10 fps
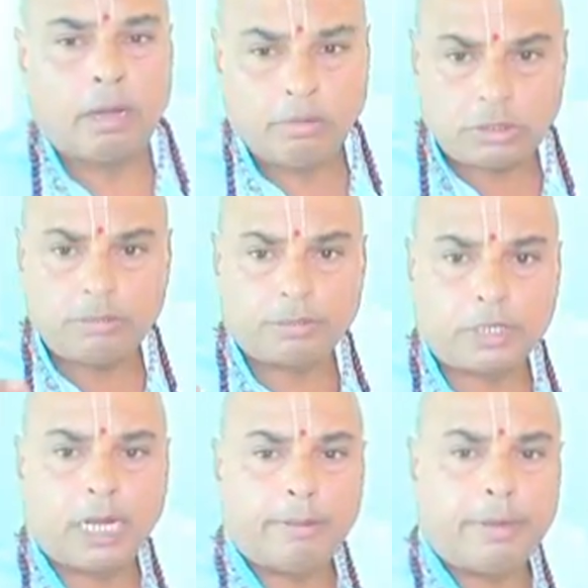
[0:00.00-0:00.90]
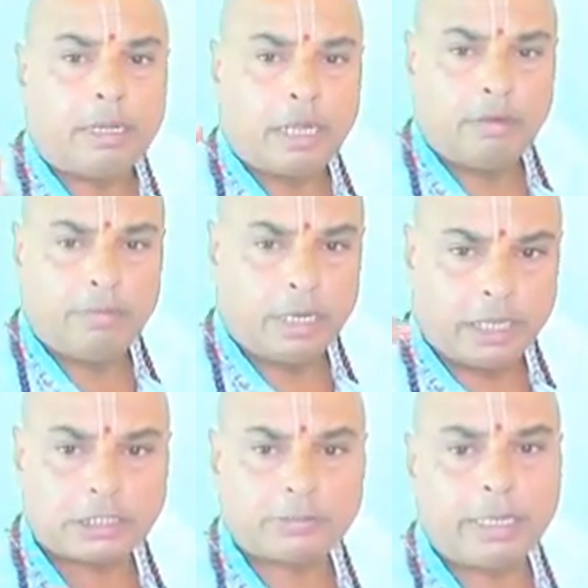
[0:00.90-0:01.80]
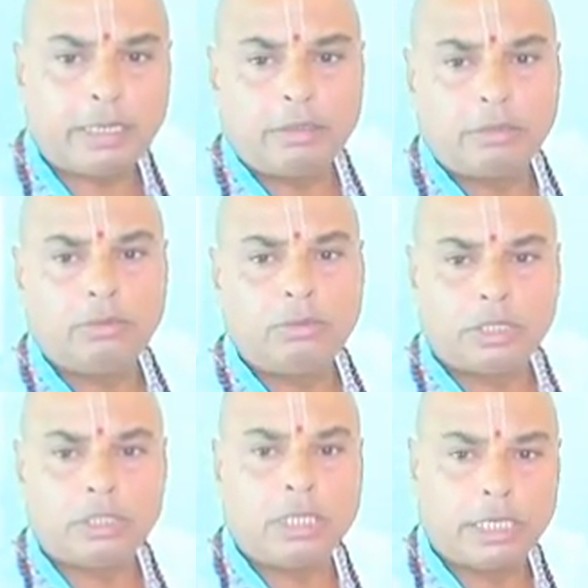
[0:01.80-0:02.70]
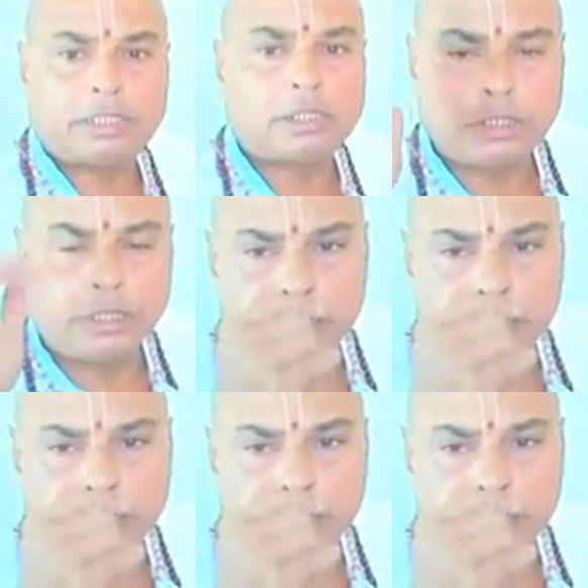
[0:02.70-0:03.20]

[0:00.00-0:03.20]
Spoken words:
How to program it, I will explain you in the next